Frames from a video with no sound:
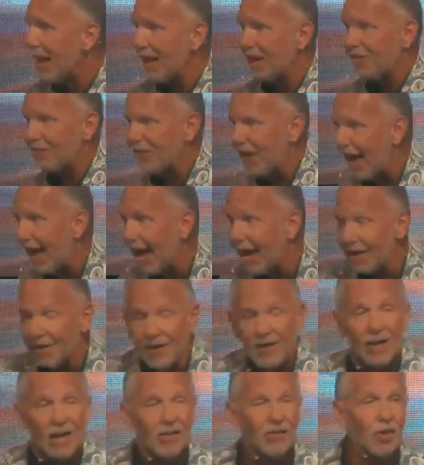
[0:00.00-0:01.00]
of fact,
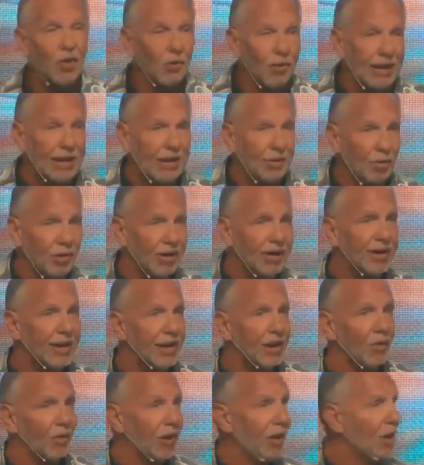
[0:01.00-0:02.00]
if you really want to get
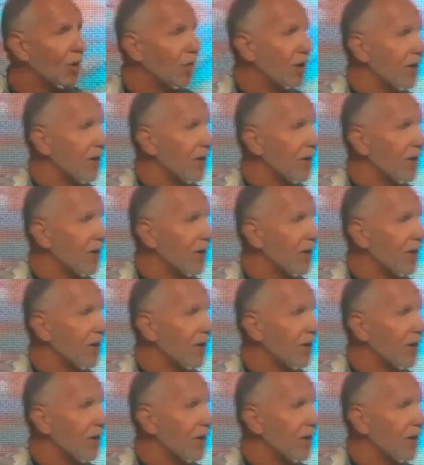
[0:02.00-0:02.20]
real with